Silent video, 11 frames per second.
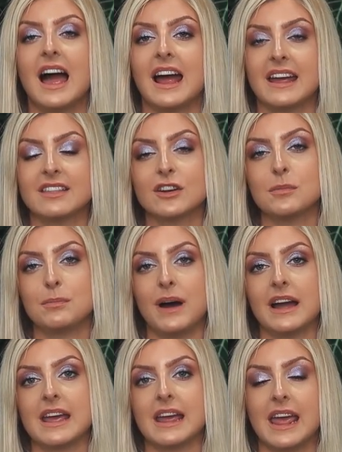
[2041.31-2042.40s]
I ended up
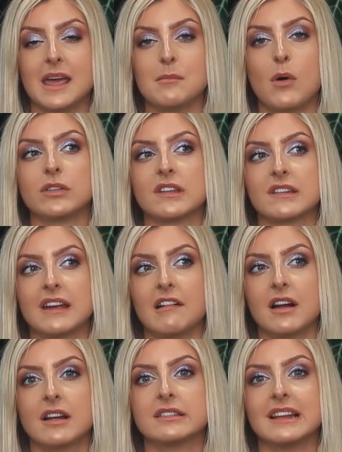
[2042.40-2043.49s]
buying a
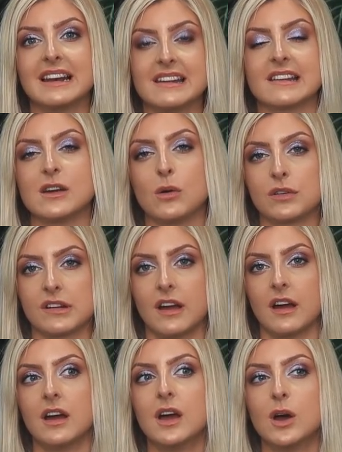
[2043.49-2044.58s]
Monstera
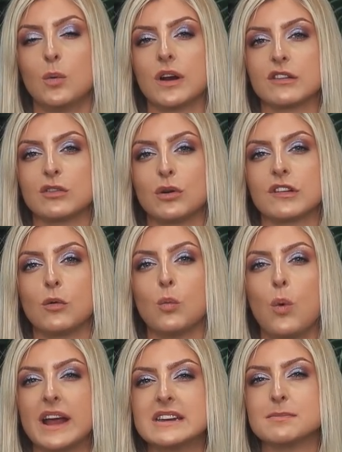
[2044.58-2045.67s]
Deliciosa, what is known as a
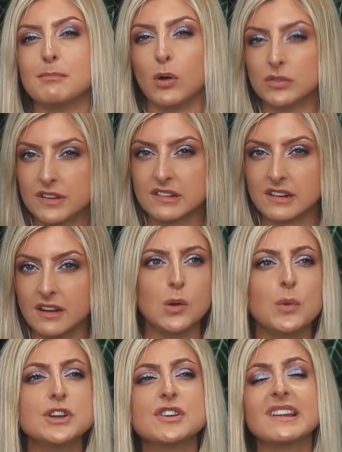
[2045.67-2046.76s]
white monster,
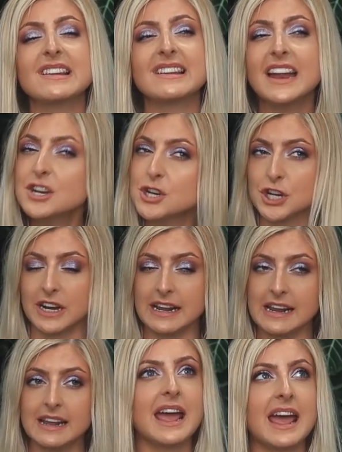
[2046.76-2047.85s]
which is
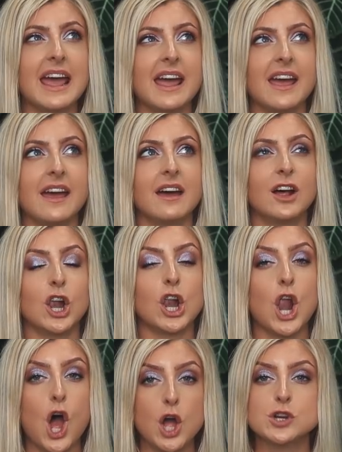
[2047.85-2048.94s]
essentially a
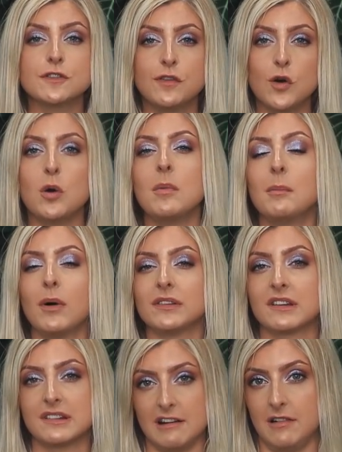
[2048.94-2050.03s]
large form
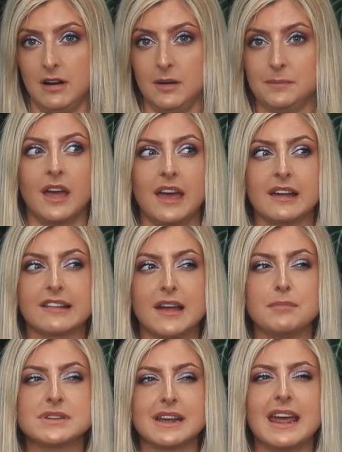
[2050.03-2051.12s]
Monstera,
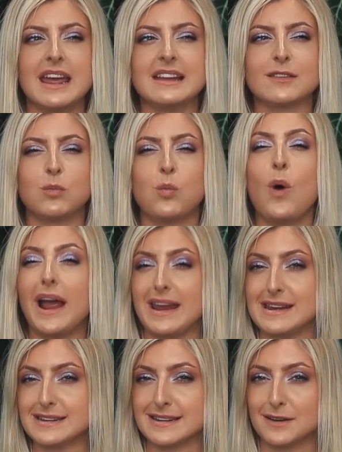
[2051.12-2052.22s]
except It's
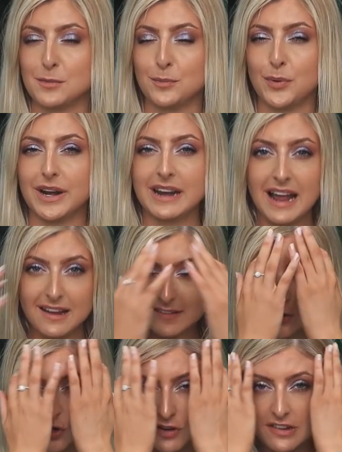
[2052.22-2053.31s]
white, but it has
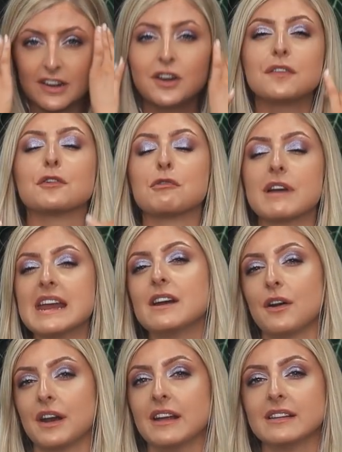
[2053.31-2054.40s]
just enough green
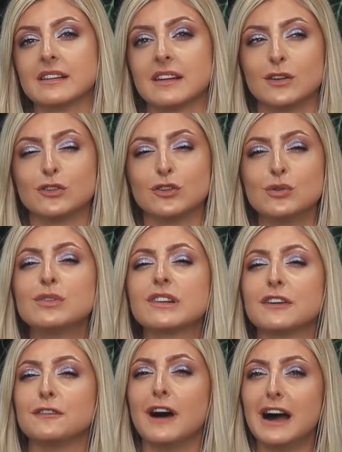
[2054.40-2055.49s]
on it to
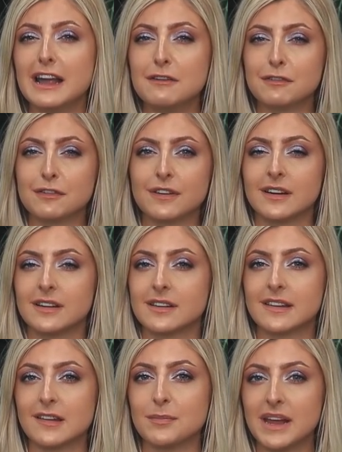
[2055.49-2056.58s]
survive.
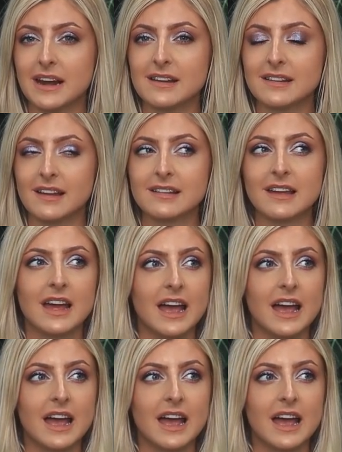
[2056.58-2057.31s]
Does this make any sense?